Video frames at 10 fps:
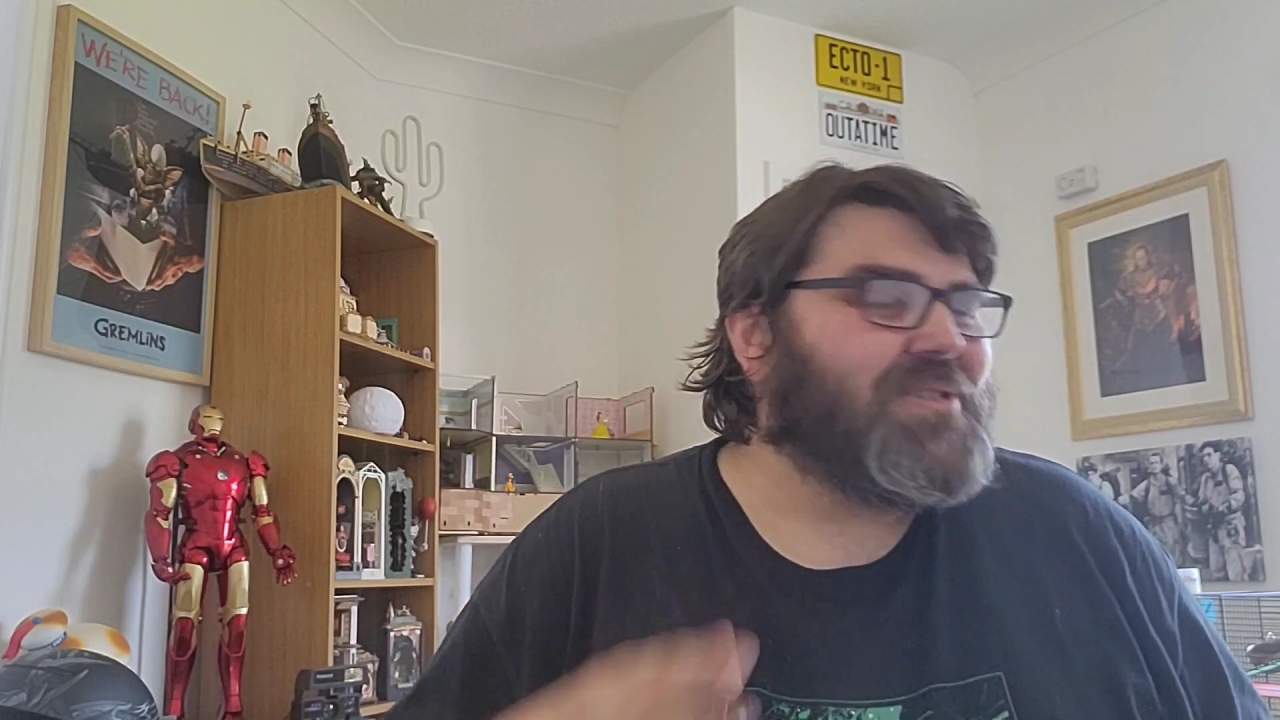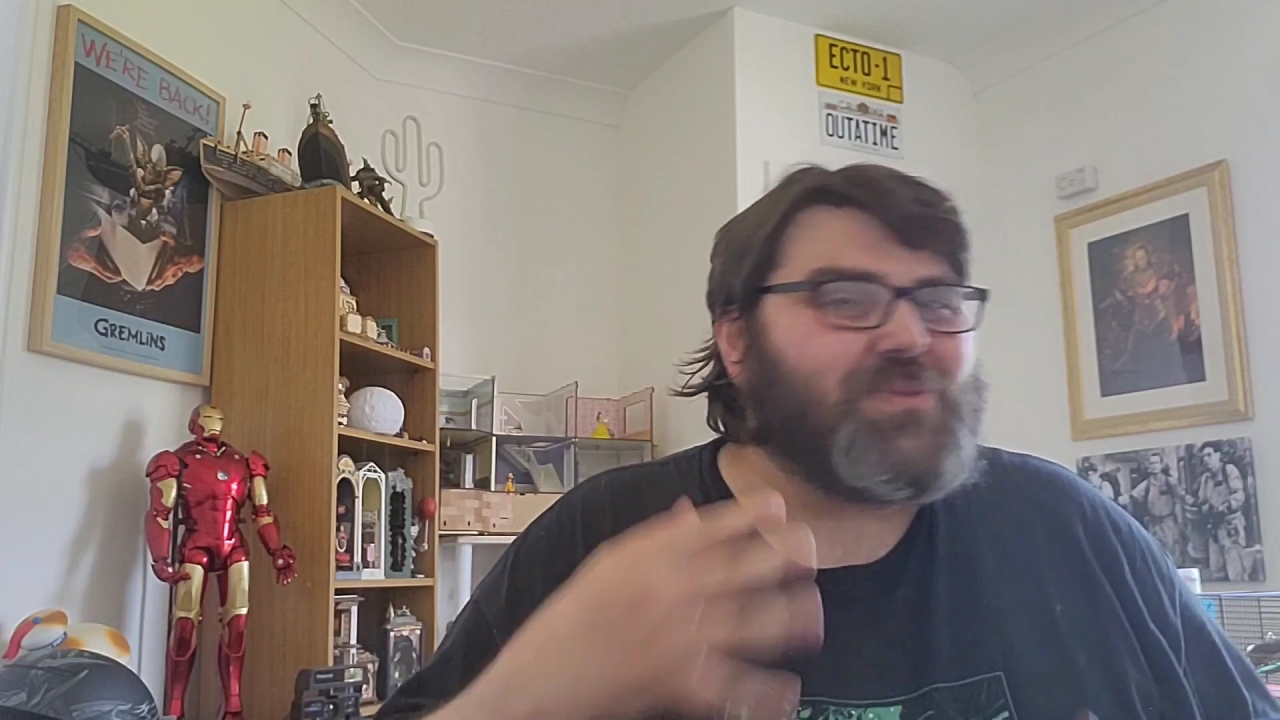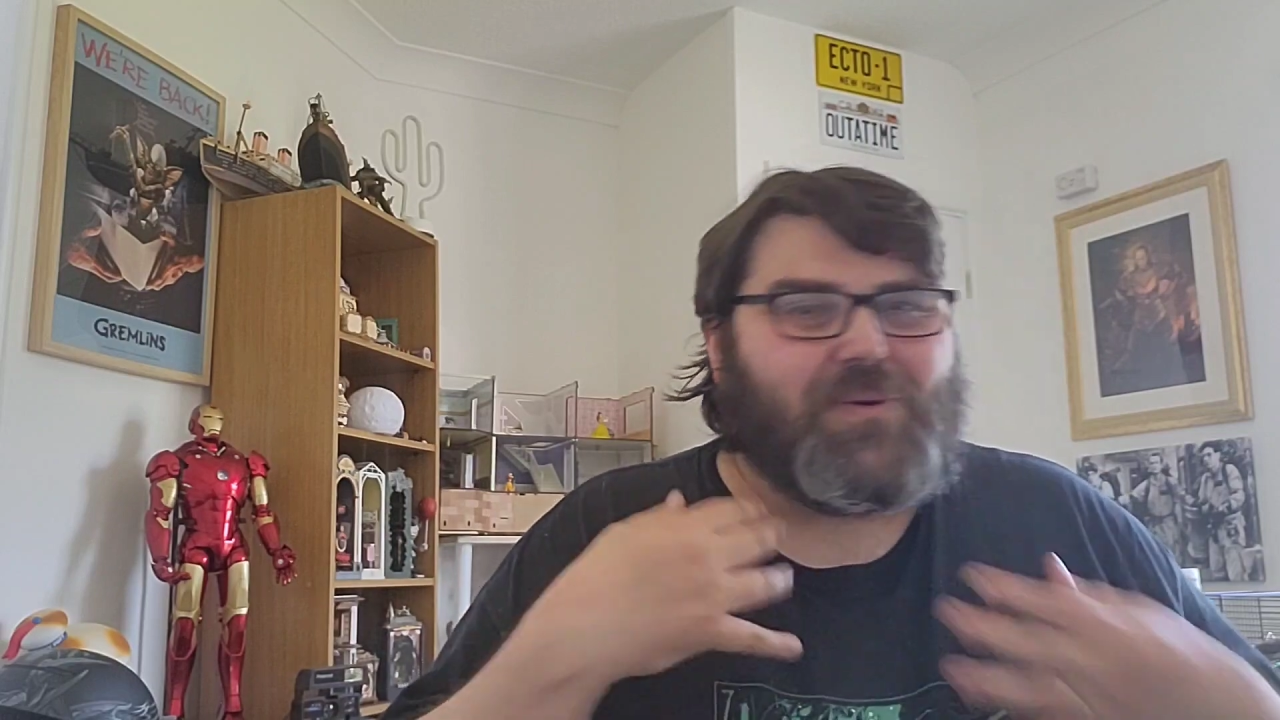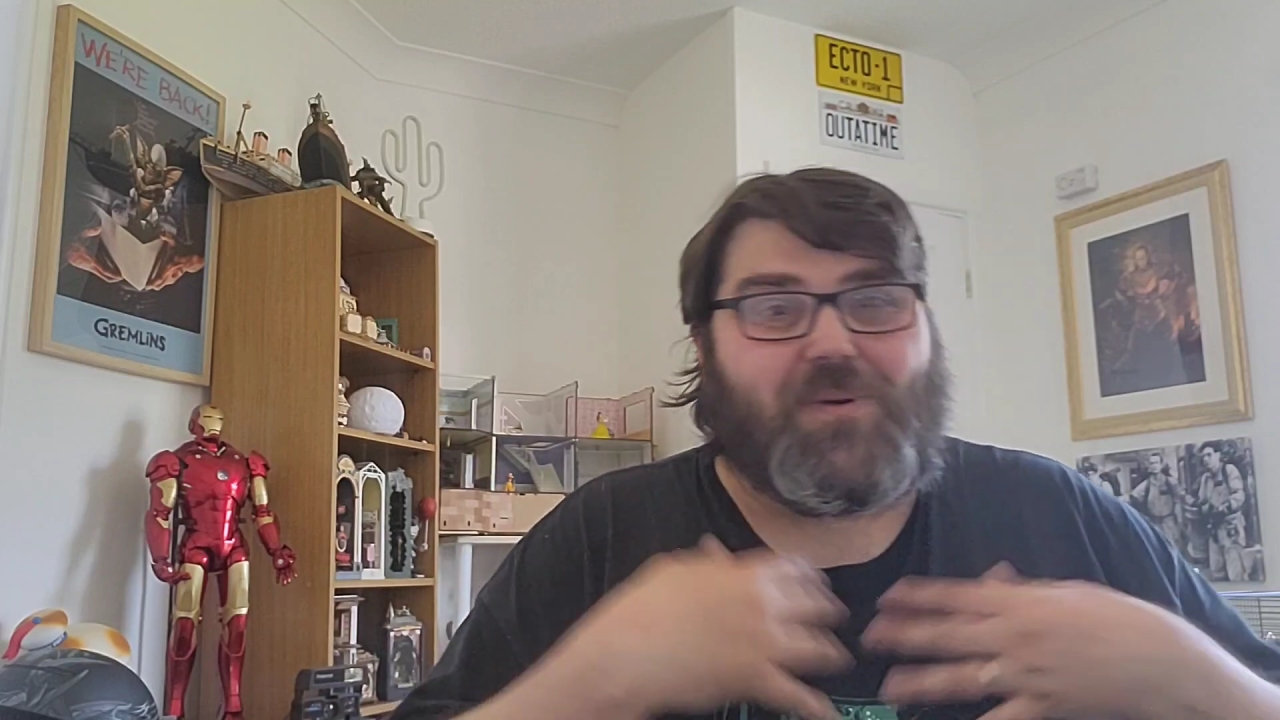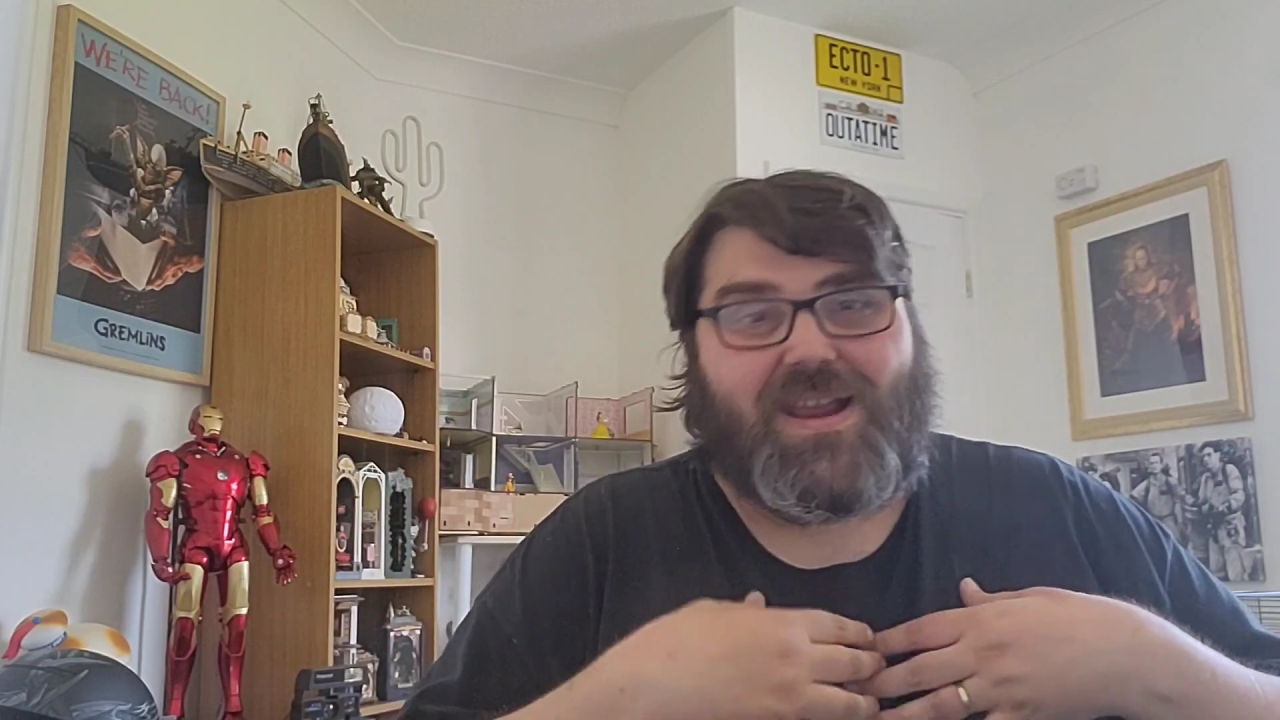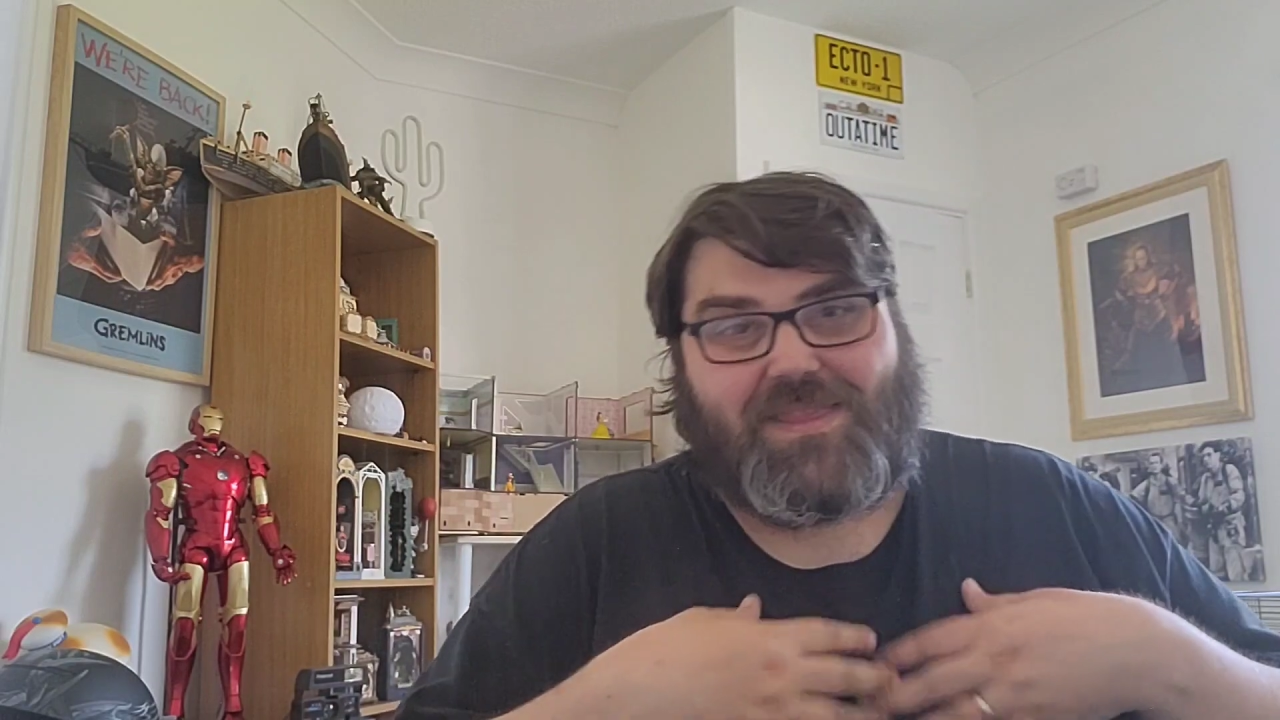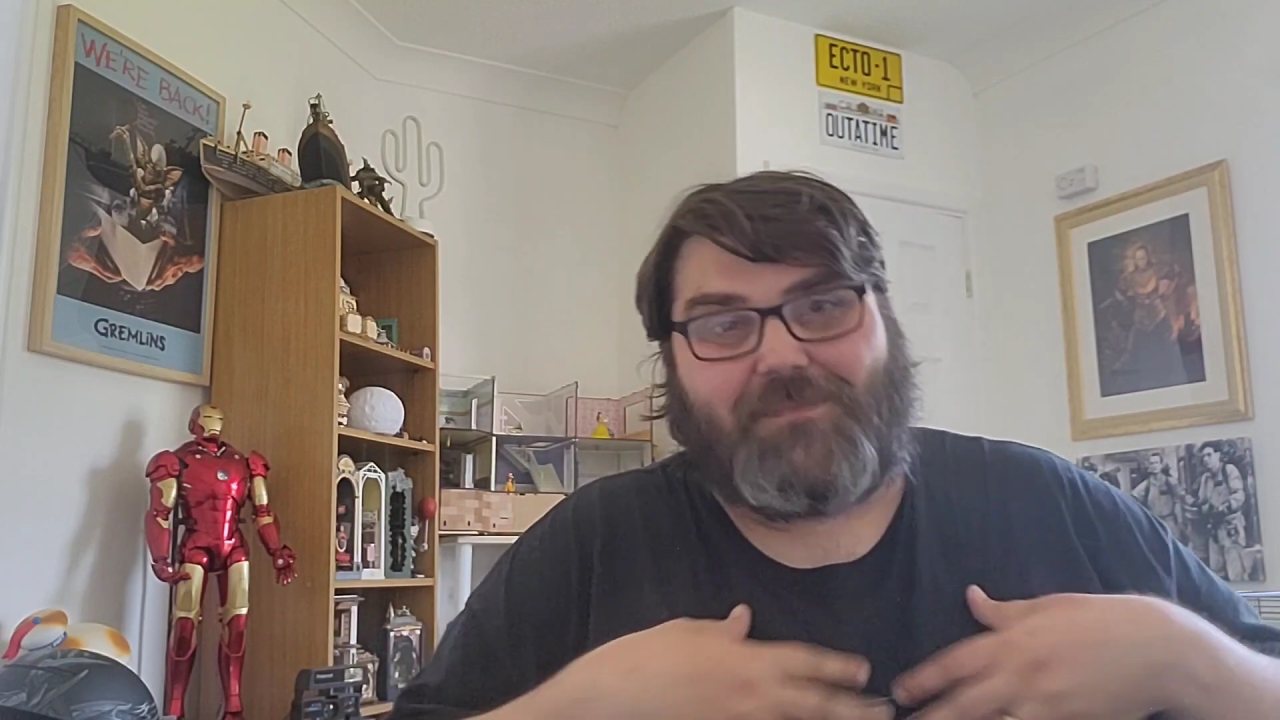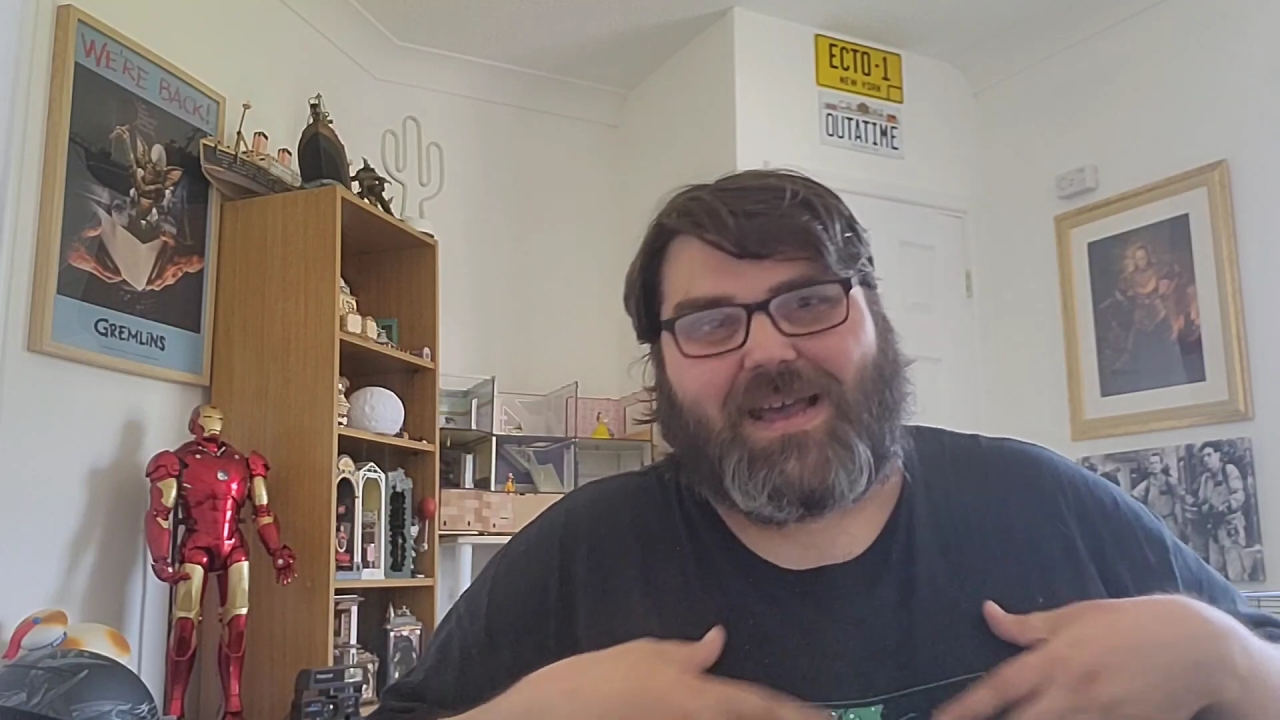So we we're wearing the